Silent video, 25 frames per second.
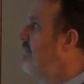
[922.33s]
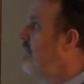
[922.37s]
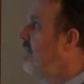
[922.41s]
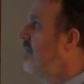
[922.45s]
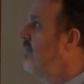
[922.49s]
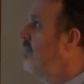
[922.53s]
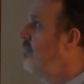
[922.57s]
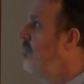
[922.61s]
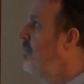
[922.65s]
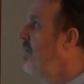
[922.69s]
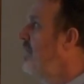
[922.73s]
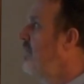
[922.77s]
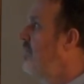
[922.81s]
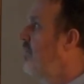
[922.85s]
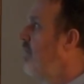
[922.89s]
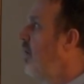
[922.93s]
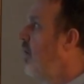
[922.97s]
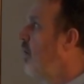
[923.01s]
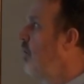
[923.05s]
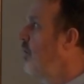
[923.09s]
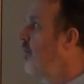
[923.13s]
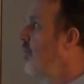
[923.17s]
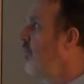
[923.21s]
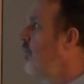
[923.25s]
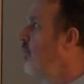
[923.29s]
That made
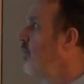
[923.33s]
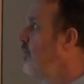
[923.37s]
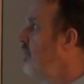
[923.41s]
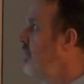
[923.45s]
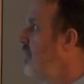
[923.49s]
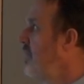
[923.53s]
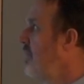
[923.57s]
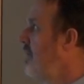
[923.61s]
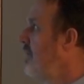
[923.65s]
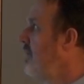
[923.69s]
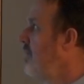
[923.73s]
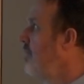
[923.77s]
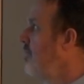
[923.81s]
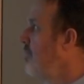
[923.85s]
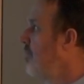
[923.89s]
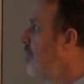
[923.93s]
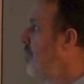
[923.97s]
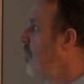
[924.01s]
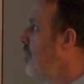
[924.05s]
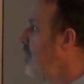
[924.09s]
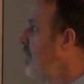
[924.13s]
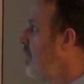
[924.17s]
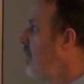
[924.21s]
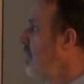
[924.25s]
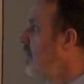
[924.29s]
also the
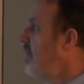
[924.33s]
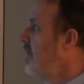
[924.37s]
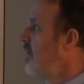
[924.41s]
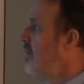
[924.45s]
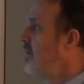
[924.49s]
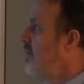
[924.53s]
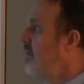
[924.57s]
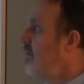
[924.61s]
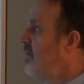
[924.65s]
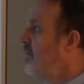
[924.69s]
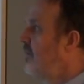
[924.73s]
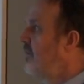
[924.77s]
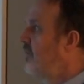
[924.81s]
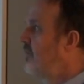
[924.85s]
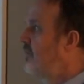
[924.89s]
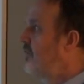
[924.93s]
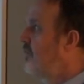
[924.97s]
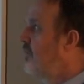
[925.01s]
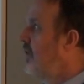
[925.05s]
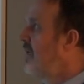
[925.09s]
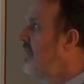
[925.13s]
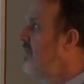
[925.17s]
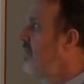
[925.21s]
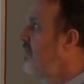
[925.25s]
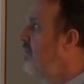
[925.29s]

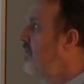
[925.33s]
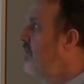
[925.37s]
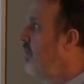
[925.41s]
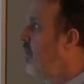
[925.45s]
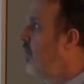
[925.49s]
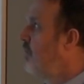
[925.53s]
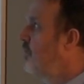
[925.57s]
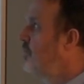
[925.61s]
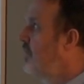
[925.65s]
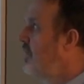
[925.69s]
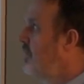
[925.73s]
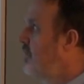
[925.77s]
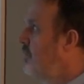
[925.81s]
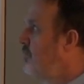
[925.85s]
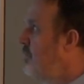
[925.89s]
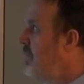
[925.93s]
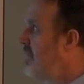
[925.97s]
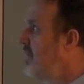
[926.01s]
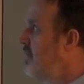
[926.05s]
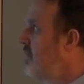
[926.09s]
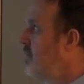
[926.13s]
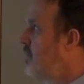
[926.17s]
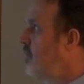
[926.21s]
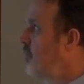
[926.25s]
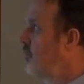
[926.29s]
strength of the
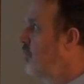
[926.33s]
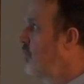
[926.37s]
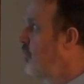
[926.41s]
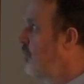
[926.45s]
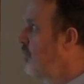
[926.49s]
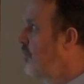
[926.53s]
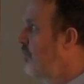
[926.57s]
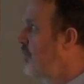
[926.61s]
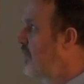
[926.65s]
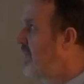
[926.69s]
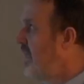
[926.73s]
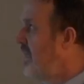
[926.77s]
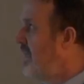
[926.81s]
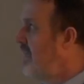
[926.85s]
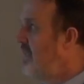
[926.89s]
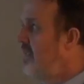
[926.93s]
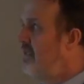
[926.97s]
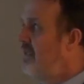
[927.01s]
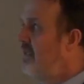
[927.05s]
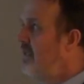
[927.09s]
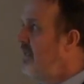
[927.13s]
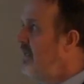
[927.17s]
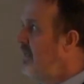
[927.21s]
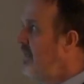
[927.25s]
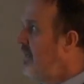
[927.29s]
tobacco control
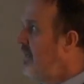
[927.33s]
scale